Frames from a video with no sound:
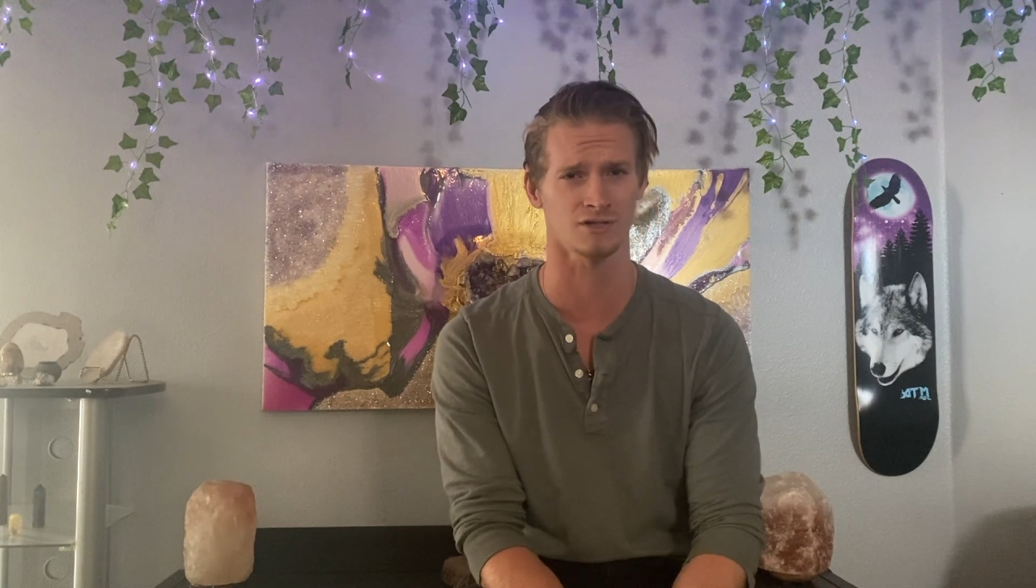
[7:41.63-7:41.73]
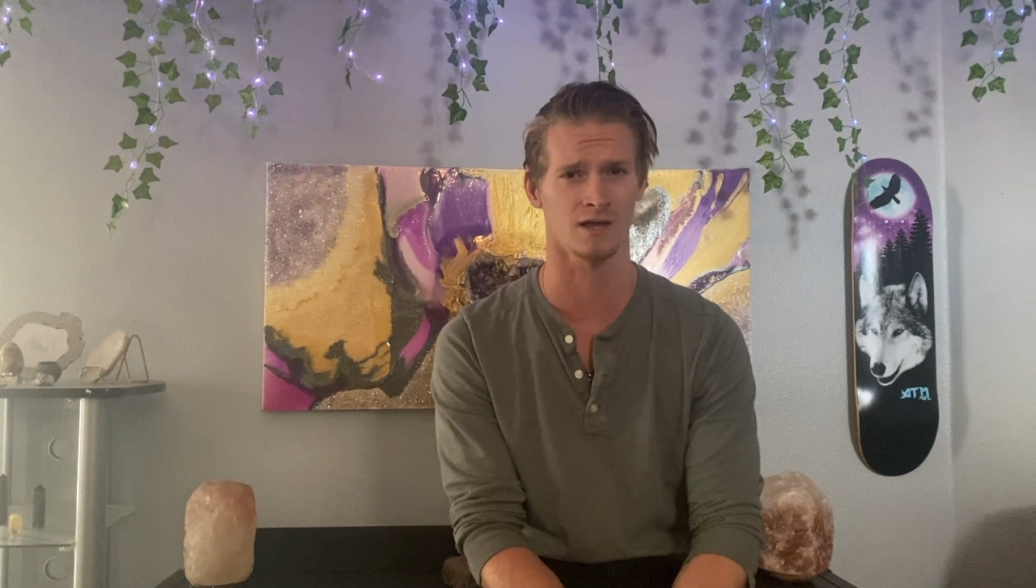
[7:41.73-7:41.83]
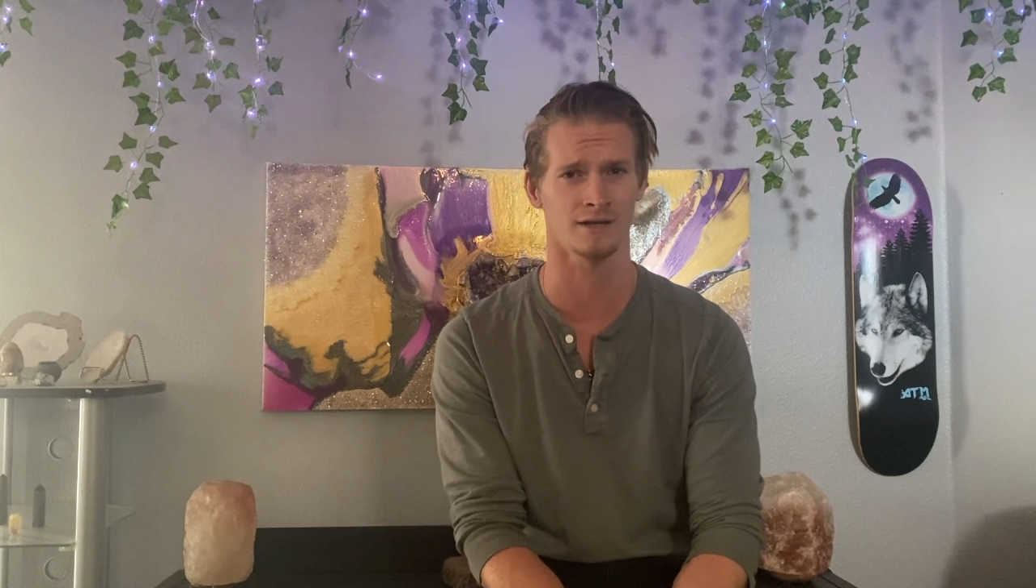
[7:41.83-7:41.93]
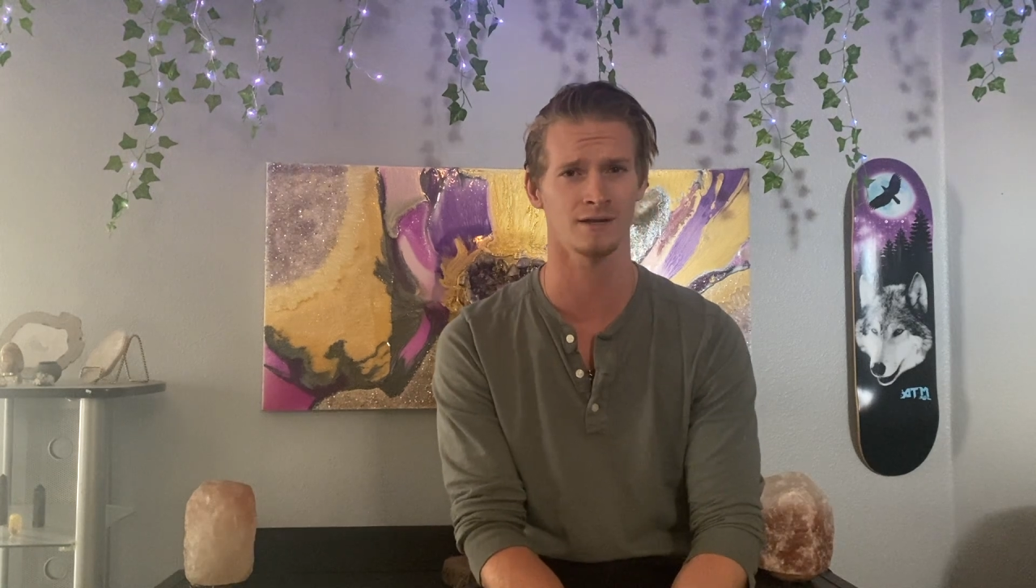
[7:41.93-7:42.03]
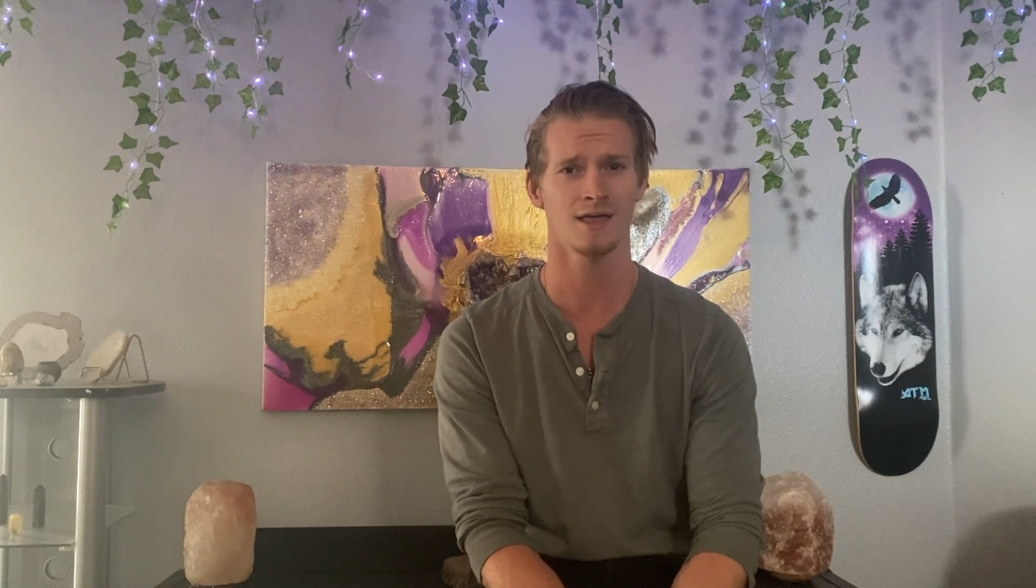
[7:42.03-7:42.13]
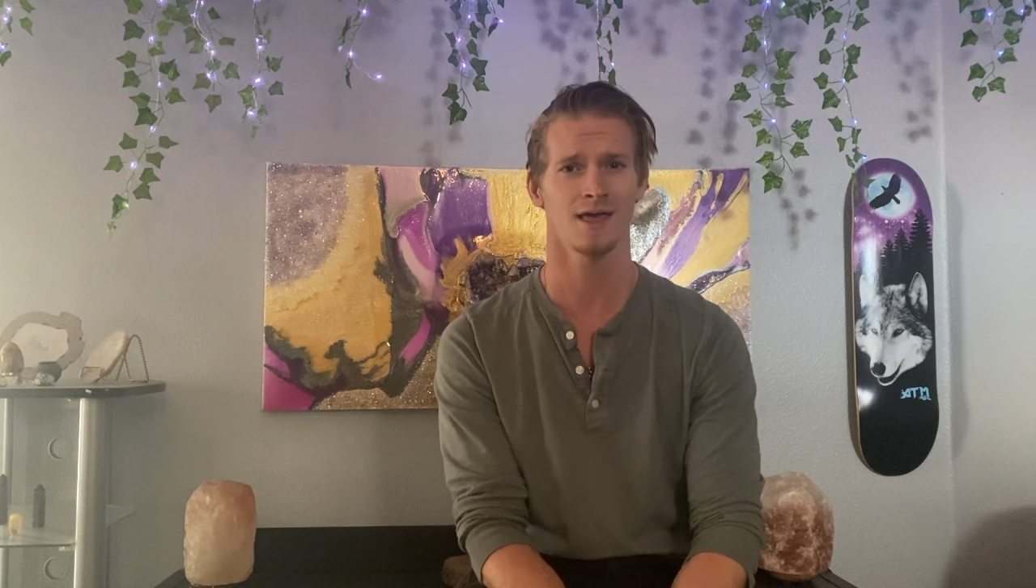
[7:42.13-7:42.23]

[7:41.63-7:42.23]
on,